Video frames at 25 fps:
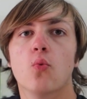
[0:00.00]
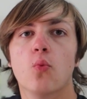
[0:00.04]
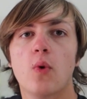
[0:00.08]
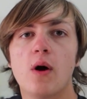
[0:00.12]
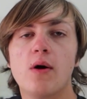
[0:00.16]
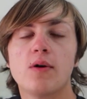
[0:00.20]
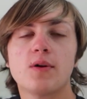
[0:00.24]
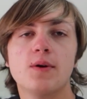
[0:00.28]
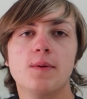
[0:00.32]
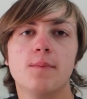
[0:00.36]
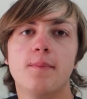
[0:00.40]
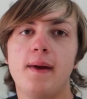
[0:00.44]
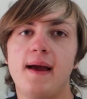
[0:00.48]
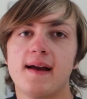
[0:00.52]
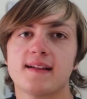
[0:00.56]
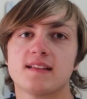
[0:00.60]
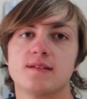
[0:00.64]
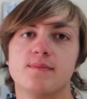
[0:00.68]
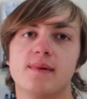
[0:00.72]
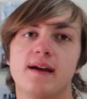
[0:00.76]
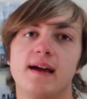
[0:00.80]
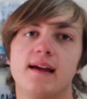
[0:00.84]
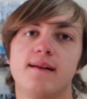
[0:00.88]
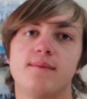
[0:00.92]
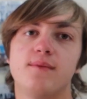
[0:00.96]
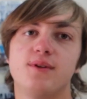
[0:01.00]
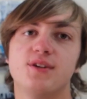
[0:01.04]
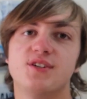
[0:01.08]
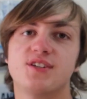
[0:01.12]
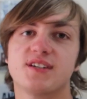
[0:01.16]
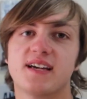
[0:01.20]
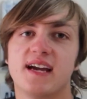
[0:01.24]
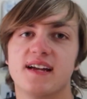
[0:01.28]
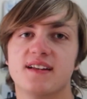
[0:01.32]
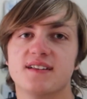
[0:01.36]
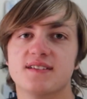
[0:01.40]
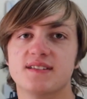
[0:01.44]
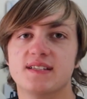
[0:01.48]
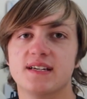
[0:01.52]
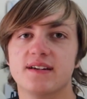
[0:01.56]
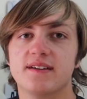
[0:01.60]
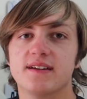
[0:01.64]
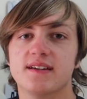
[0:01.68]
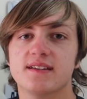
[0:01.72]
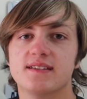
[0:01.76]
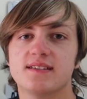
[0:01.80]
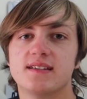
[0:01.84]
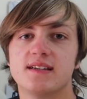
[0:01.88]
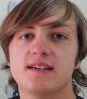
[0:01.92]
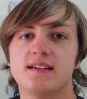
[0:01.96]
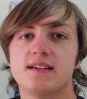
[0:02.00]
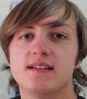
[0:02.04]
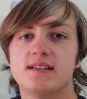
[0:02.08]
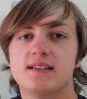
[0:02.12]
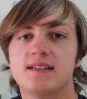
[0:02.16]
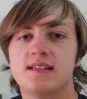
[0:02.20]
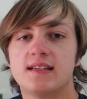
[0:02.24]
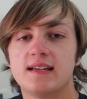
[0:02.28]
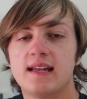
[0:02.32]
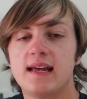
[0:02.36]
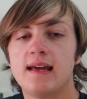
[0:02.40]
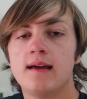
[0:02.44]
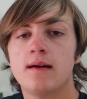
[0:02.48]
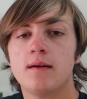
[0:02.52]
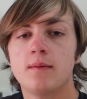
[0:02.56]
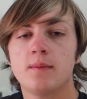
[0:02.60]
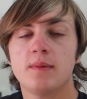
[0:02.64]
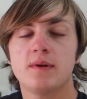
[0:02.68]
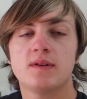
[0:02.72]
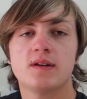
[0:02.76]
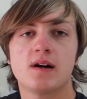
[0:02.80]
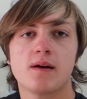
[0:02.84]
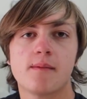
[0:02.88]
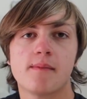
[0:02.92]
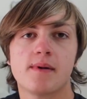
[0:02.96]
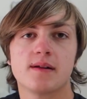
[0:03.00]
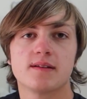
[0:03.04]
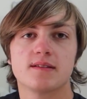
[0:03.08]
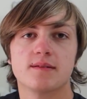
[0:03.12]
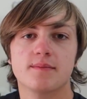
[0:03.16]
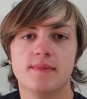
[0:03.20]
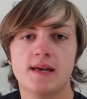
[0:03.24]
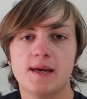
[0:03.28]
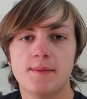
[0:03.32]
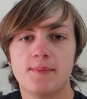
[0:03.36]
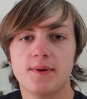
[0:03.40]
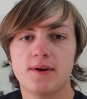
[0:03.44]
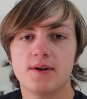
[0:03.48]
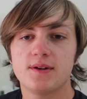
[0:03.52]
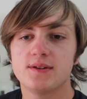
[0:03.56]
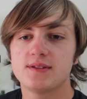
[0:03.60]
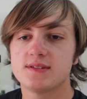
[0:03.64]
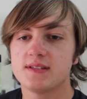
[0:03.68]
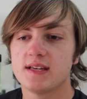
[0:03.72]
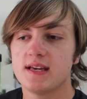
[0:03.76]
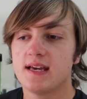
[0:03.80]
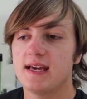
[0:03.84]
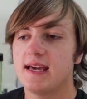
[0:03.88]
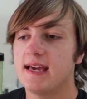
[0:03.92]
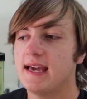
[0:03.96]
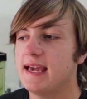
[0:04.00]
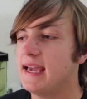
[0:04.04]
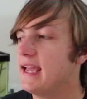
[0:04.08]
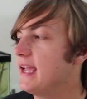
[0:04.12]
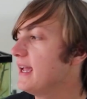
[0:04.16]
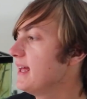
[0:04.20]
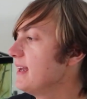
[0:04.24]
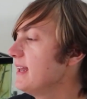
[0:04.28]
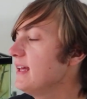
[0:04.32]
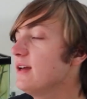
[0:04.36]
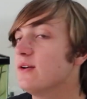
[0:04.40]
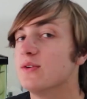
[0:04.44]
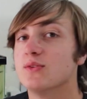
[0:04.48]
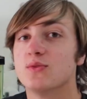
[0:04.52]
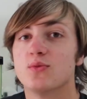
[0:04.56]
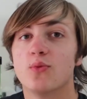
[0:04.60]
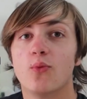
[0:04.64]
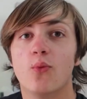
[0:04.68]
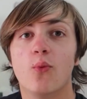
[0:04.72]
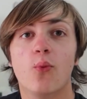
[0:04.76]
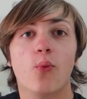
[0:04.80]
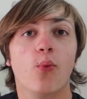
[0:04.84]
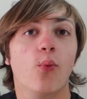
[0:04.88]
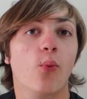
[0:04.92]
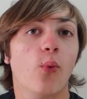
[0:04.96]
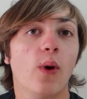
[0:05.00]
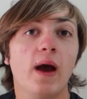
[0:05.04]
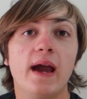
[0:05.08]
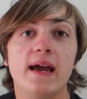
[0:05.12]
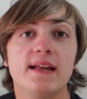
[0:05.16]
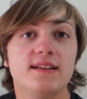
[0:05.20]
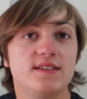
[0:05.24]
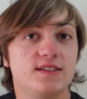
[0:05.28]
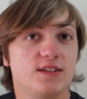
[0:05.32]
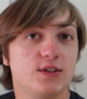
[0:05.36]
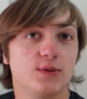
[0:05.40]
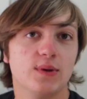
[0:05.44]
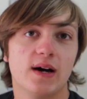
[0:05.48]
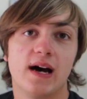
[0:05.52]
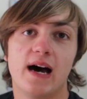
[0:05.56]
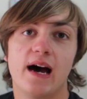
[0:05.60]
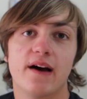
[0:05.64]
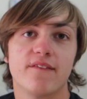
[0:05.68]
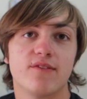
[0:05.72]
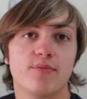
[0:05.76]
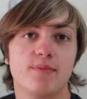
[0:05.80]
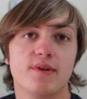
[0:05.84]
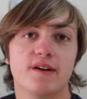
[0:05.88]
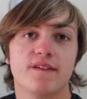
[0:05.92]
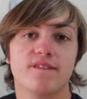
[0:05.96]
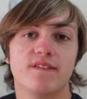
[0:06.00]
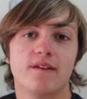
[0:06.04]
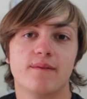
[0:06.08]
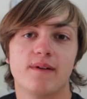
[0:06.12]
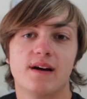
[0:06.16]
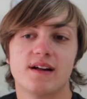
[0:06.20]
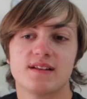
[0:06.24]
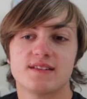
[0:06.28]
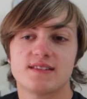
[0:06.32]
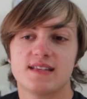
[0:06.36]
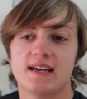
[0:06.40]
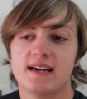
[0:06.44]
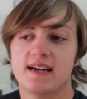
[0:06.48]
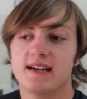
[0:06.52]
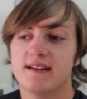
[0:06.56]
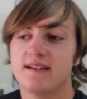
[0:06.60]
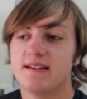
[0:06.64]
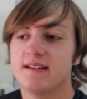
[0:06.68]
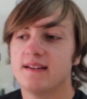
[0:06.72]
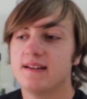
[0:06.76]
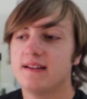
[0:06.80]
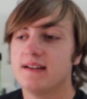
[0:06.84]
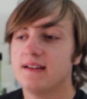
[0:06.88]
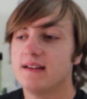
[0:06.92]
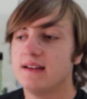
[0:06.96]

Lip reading: Welcome back to my animal education series. Today I'm going to be talking about some hippos, and it was way too hot for me to film outside.